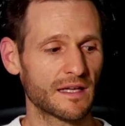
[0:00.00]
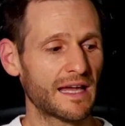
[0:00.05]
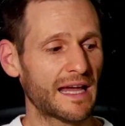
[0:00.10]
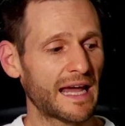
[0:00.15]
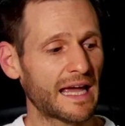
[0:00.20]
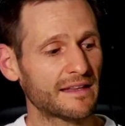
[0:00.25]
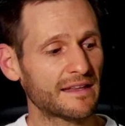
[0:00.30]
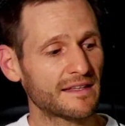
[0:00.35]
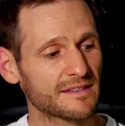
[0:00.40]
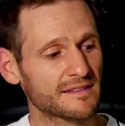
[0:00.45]

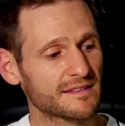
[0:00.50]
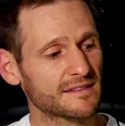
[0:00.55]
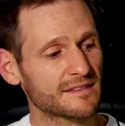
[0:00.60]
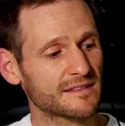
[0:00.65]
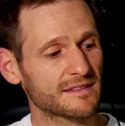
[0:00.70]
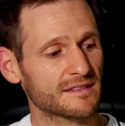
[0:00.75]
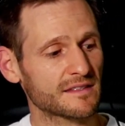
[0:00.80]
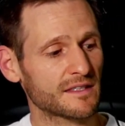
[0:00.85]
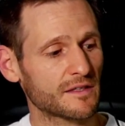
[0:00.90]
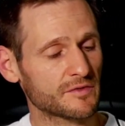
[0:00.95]
And this is
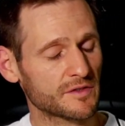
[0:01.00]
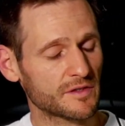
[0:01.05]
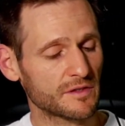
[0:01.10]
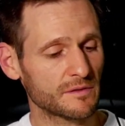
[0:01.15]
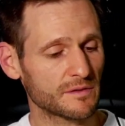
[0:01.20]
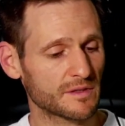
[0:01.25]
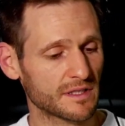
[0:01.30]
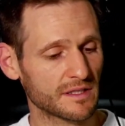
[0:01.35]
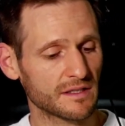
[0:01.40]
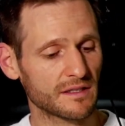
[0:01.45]
the stuff
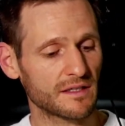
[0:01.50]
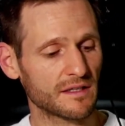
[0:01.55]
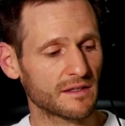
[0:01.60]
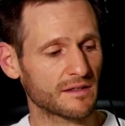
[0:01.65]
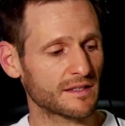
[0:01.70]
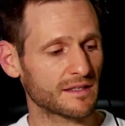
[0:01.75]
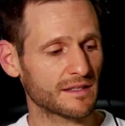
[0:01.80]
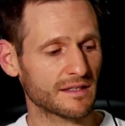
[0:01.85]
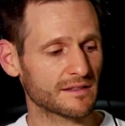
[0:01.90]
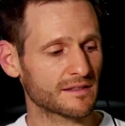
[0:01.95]
too that,
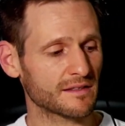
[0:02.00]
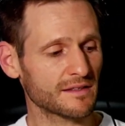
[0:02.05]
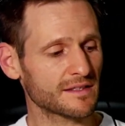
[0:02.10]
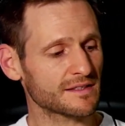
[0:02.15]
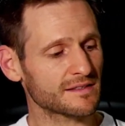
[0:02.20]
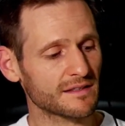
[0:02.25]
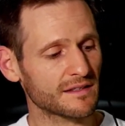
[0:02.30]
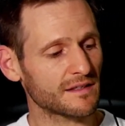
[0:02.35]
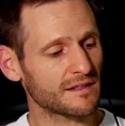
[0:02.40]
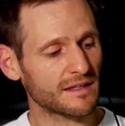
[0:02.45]
like there
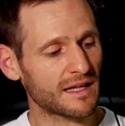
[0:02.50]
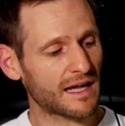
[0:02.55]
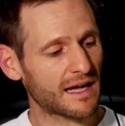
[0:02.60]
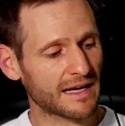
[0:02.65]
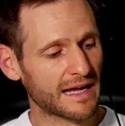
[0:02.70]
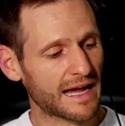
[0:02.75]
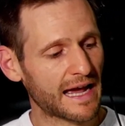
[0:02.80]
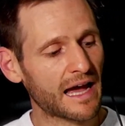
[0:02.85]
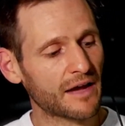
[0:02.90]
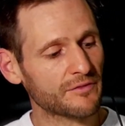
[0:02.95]
isn't a lot
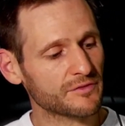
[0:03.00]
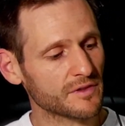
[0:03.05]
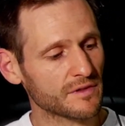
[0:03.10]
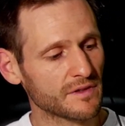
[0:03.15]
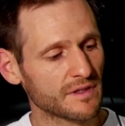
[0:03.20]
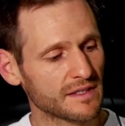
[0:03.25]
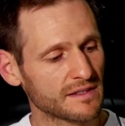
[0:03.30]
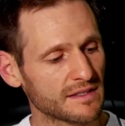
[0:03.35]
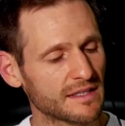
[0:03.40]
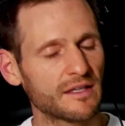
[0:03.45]
after
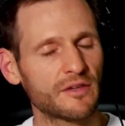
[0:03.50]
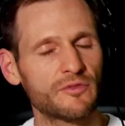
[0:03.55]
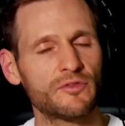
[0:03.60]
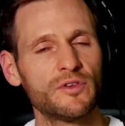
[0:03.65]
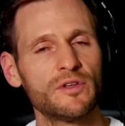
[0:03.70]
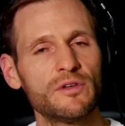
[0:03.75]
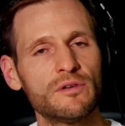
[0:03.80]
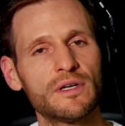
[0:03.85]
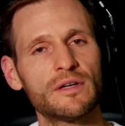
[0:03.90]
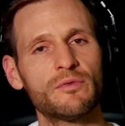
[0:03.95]
that.
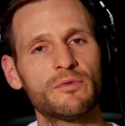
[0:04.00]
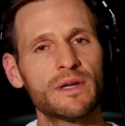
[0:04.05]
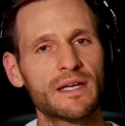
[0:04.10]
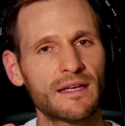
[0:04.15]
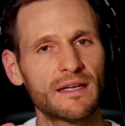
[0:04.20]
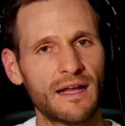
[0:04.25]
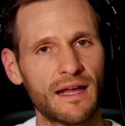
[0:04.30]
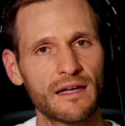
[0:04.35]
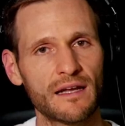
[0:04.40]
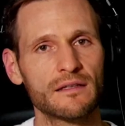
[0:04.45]
If we
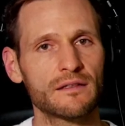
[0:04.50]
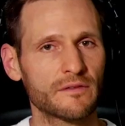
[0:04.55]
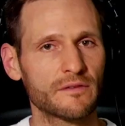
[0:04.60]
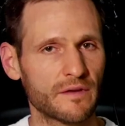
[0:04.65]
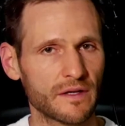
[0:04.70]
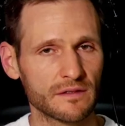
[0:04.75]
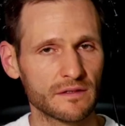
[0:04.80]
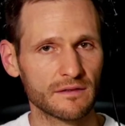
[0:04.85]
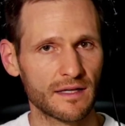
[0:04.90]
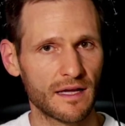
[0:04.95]
can handle the
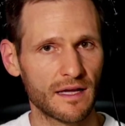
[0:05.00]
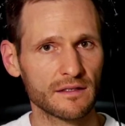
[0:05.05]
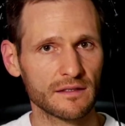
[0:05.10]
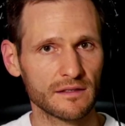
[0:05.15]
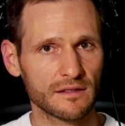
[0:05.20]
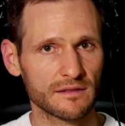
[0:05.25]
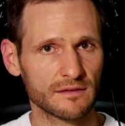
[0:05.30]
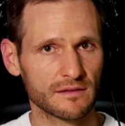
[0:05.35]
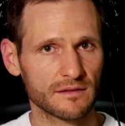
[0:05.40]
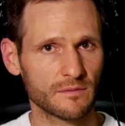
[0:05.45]
vector
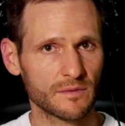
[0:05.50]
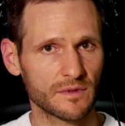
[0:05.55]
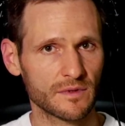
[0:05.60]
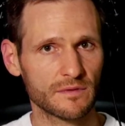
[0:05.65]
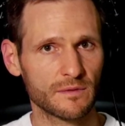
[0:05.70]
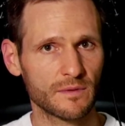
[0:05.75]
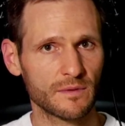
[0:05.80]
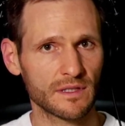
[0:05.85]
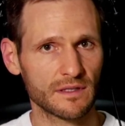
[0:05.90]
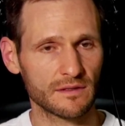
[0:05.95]
calculus on
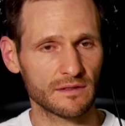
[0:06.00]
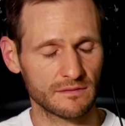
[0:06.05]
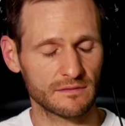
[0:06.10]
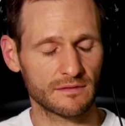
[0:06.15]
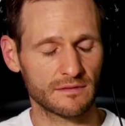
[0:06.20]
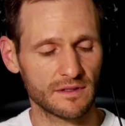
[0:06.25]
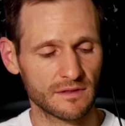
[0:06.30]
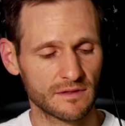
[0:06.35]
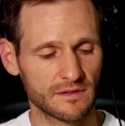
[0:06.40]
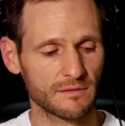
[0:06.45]
120
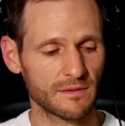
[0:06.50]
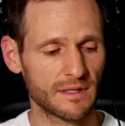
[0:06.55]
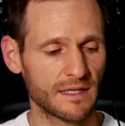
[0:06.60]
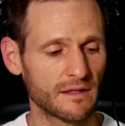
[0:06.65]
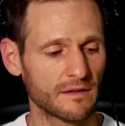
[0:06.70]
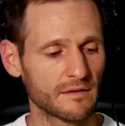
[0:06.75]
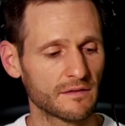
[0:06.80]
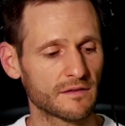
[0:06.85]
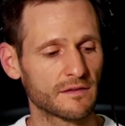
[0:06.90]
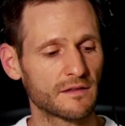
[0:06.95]
and
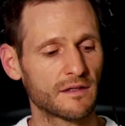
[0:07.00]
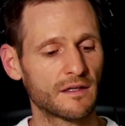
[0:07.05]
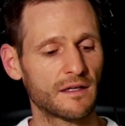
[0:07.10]
surrounds,